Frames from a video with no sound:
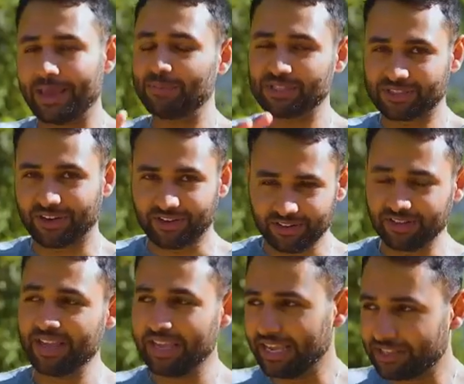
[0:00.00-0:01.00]
Apple style,
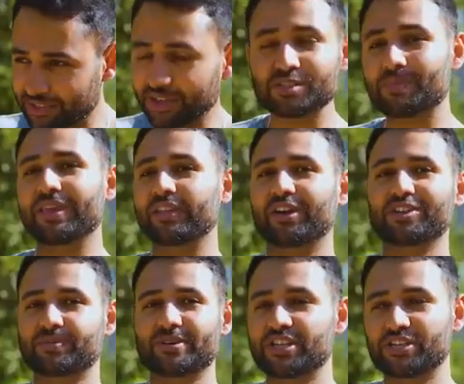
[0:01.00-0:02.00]
it does make the
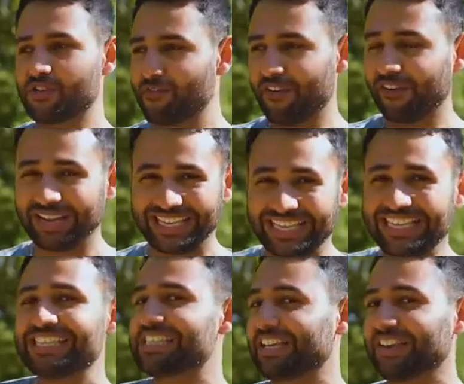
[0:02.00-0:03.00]
customization very
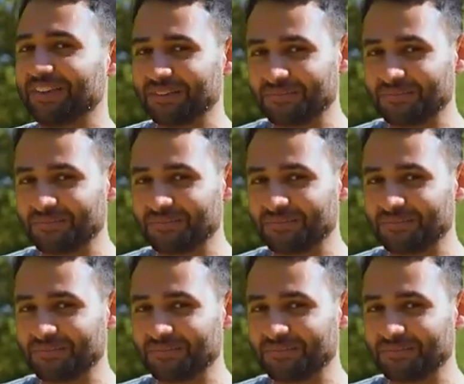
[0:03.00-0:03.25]
easy.